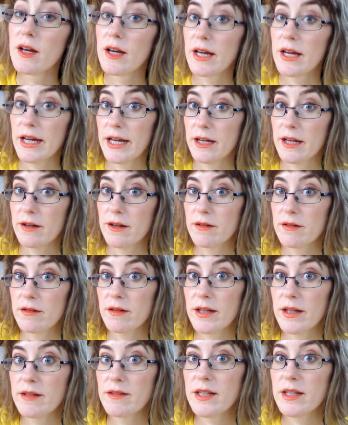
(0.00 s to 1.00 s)

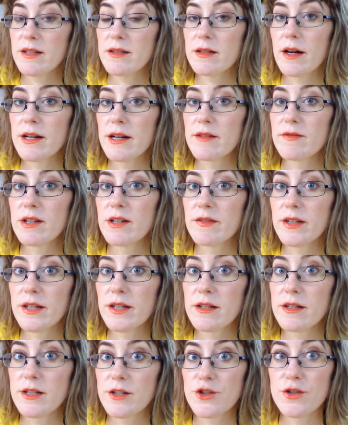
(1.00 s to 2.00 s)
in these kind of living
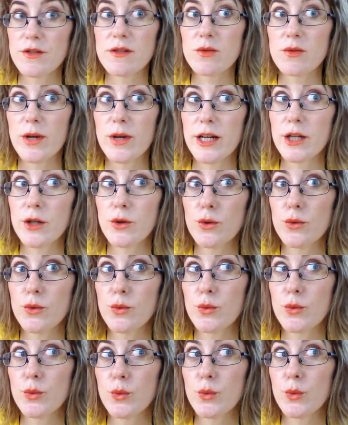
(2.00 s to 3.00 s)
conditions where you
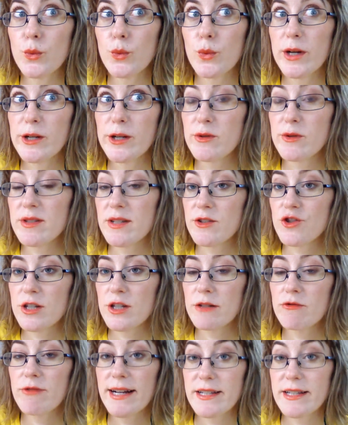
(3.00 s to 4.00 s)

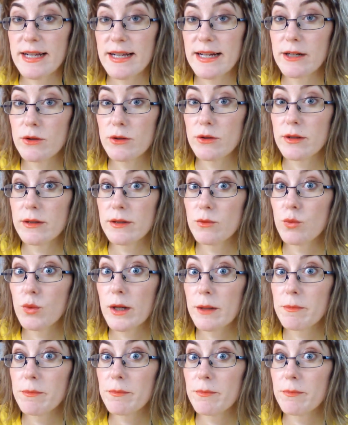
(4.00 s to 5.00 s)
essentially rent out a
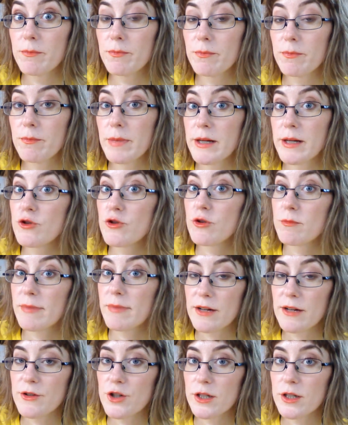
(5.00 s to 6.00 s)
one-bedroom
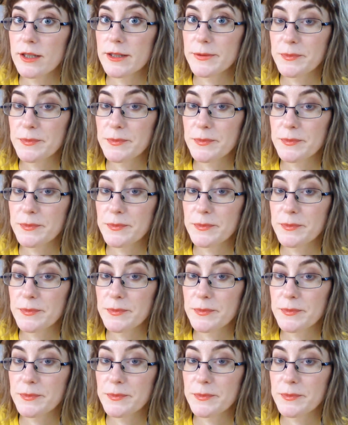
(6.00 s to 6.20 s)
bachelor.